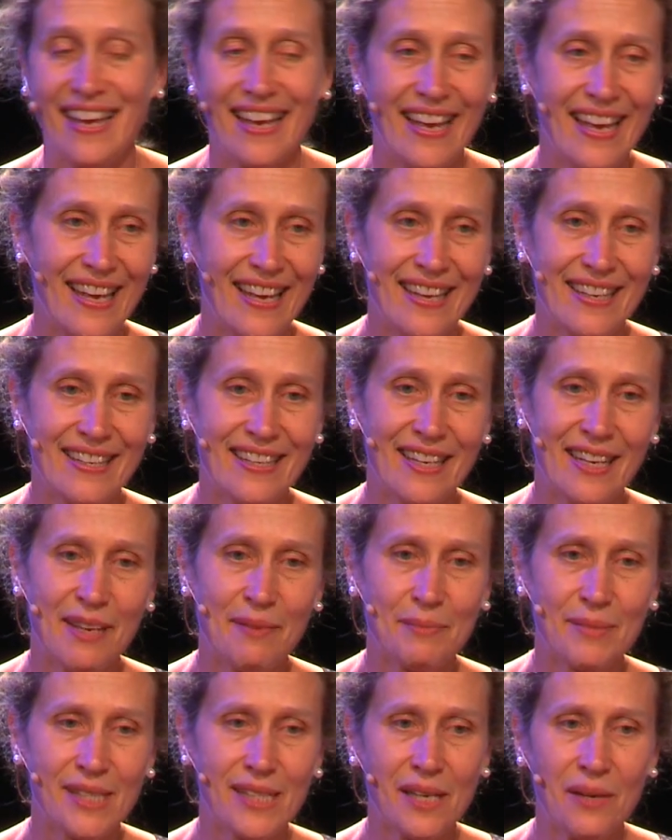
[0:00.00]
And
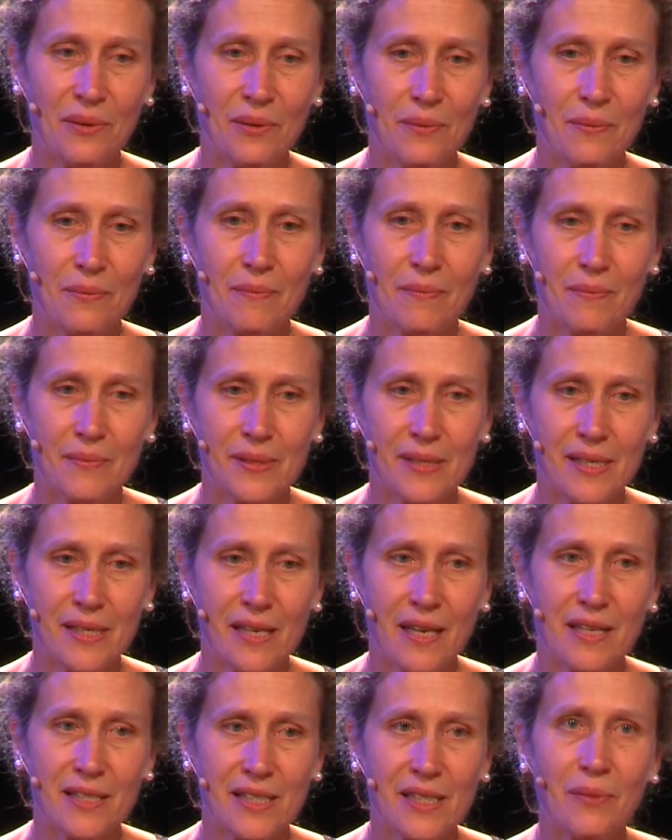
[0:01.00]
um, so,
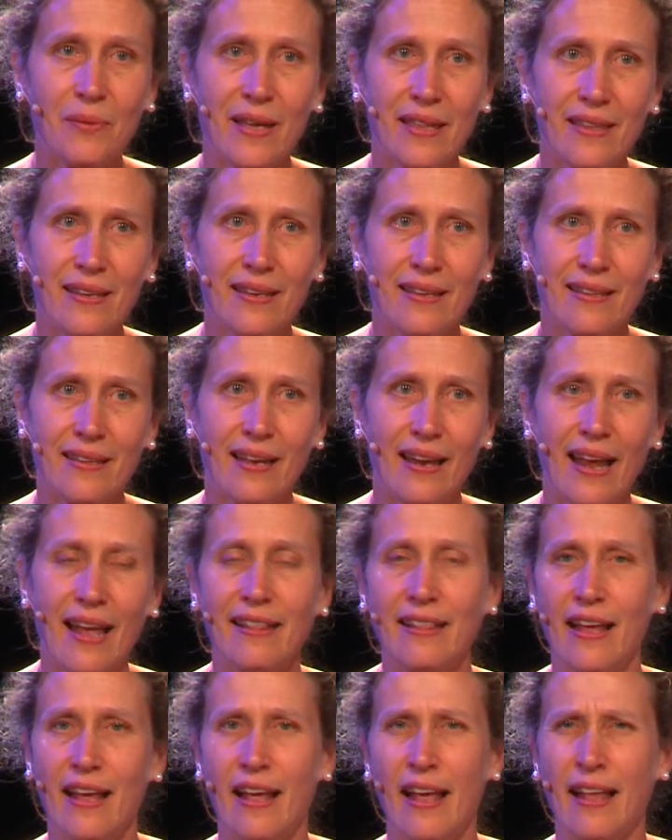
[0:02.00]
so I think that,
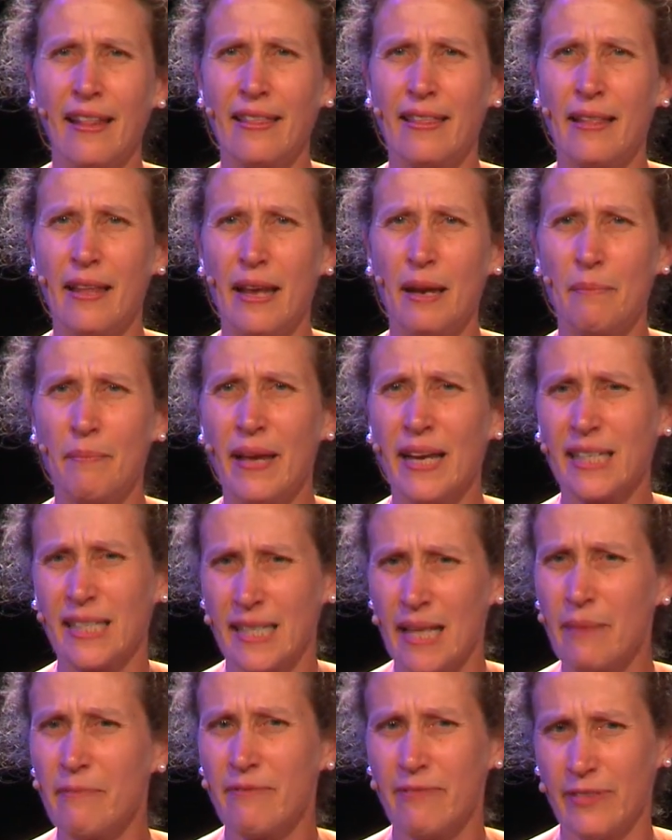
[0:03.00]
and, and it makes
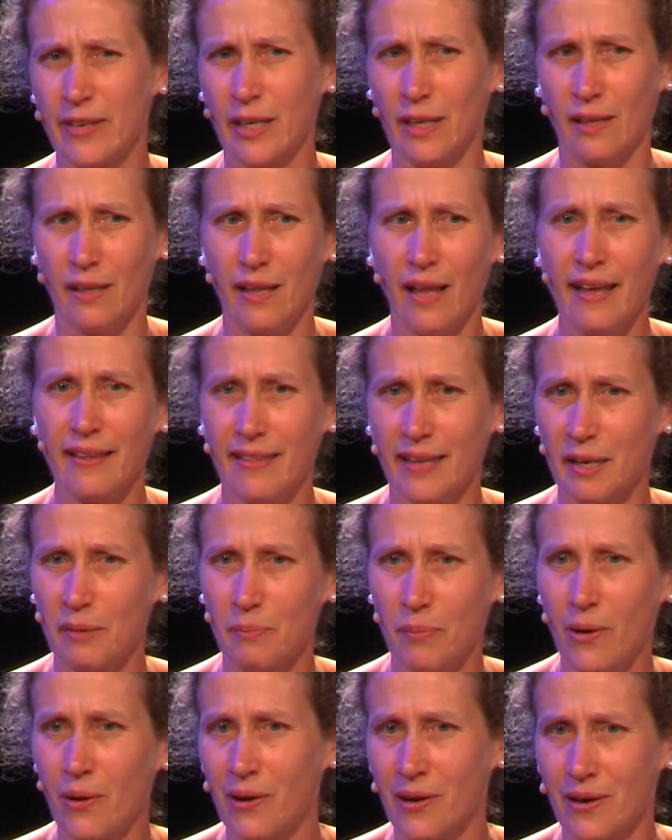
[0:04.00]
them feel, I think,
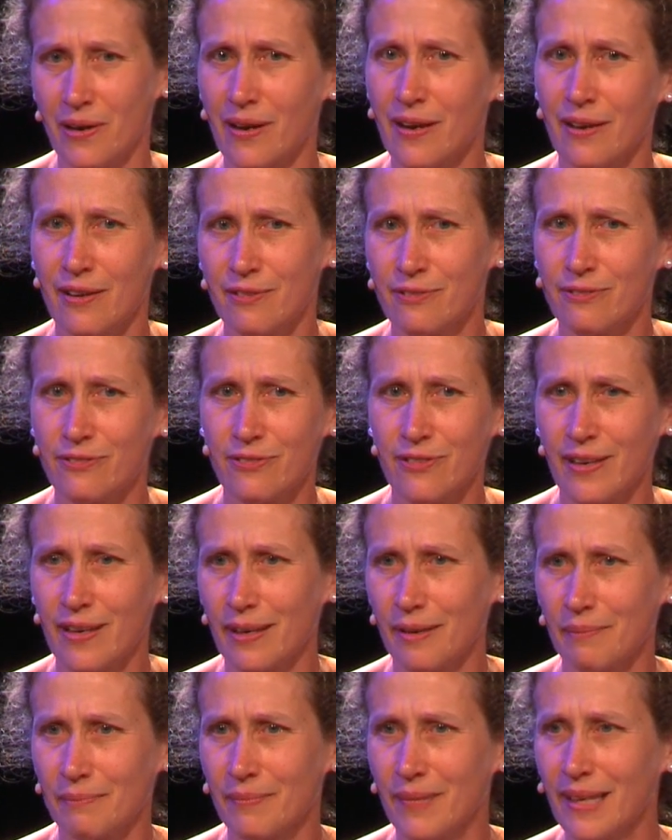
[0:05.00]
part of,
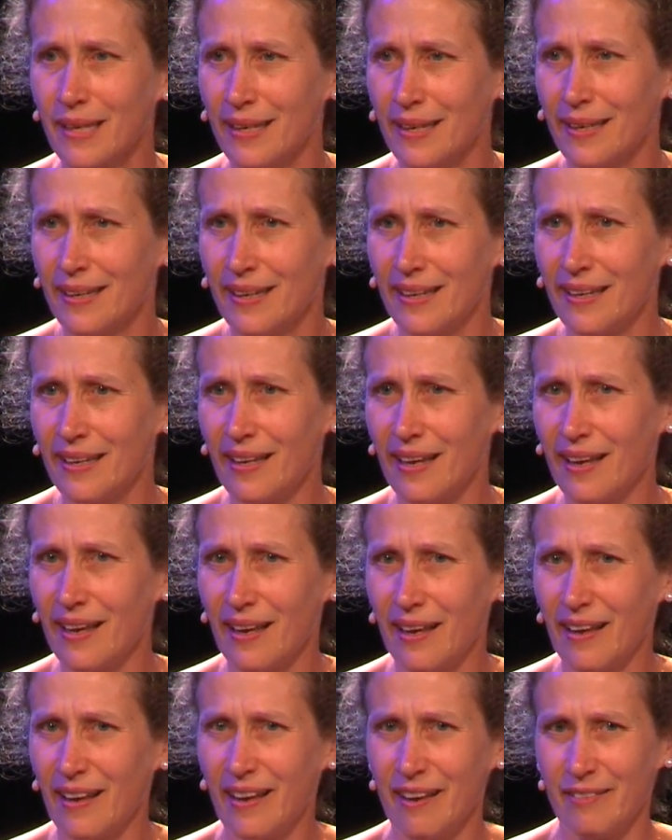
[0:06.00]
um,
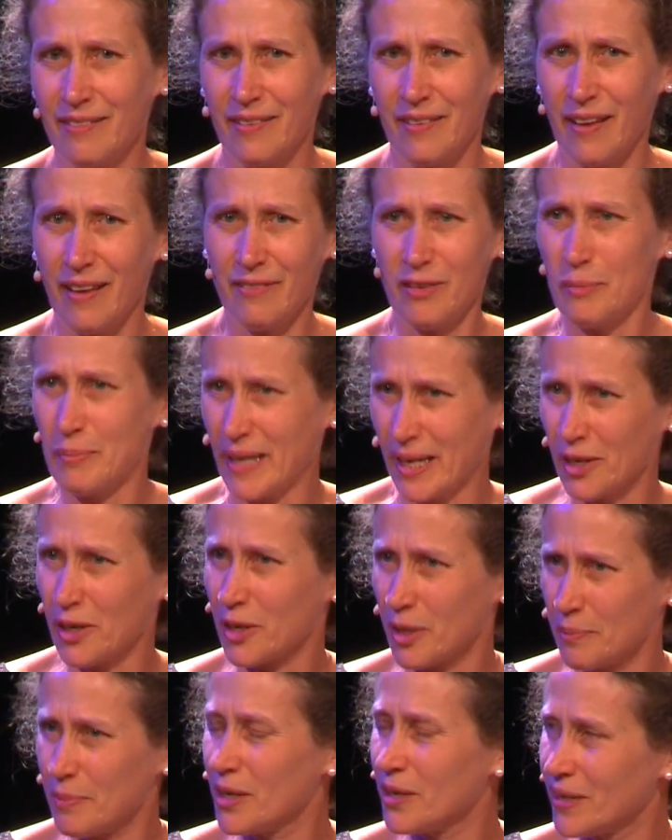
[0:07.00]
of, of a bigger
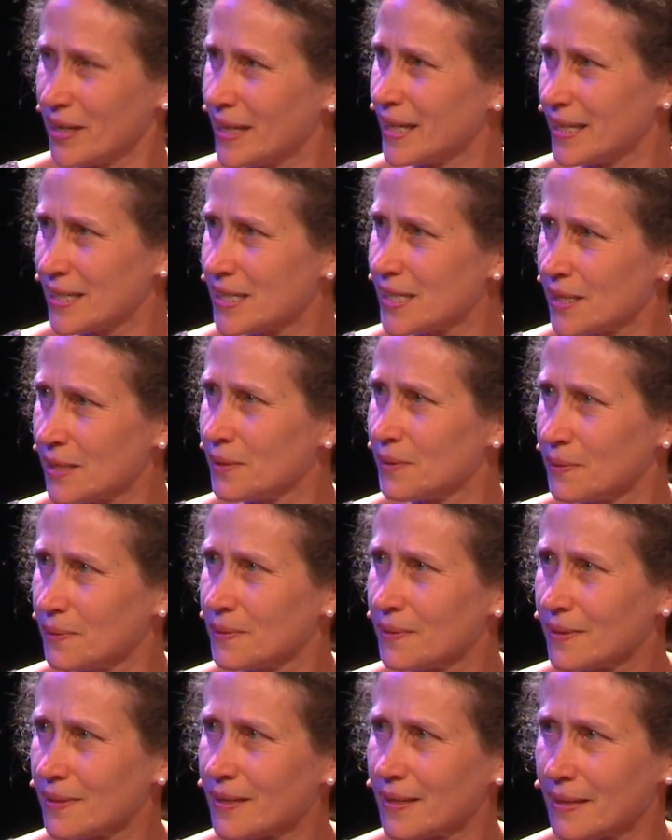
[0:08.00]
community too.
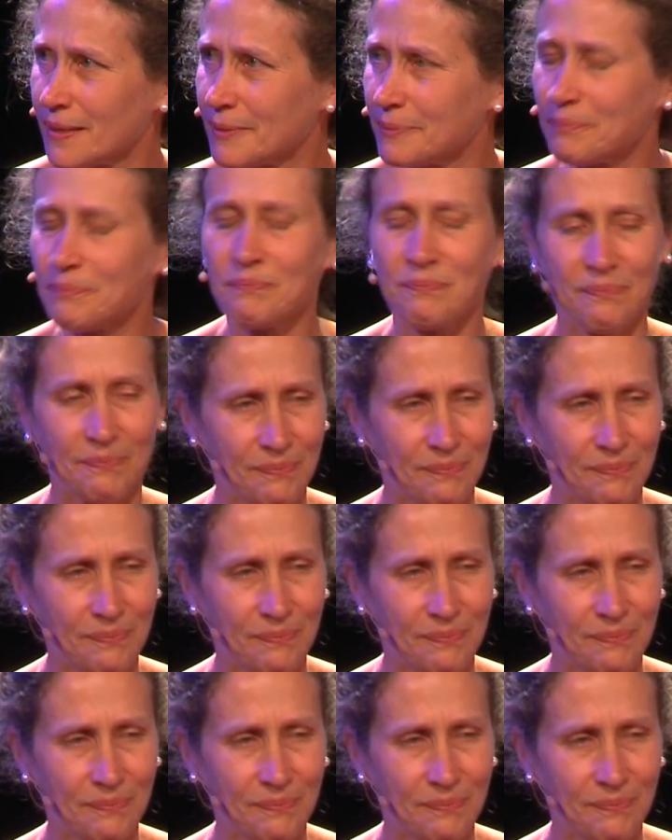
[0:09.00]
Um.